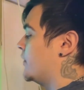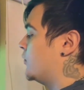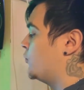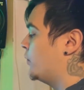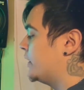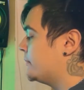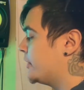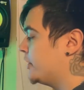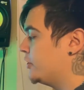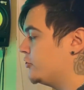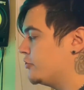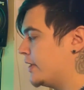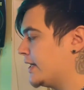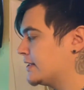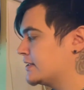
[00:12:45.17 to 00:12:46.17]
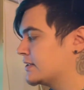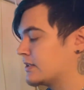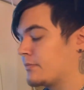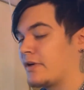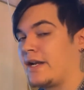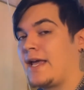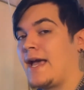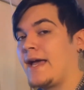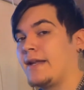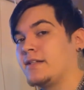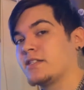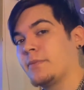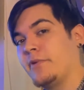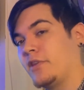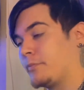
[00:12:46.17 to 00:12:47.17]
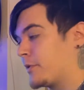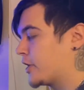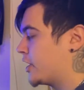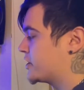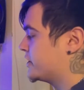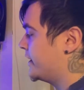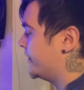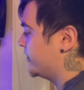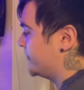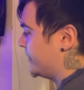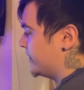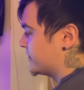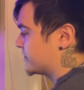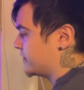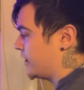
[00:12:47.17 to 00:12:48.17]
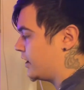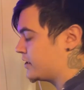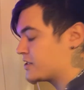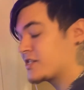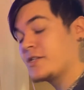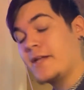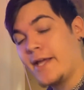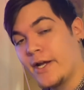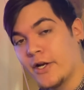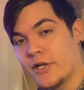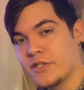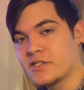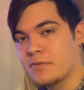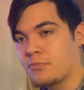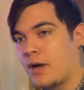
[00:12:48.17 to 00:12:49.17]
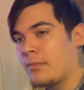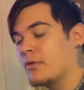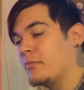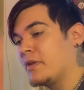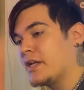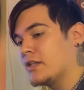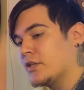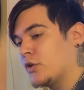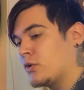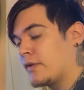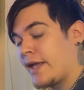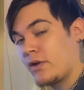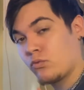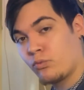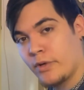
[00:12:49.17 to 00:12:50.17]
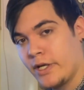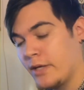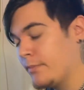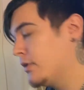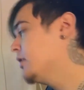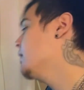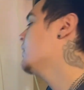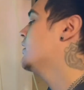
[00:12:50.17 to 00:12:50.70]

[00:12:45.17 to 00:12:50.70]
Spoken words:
What I'm going to do next is I'm going to add in some of the percussion elements, snares, probably a little like rim,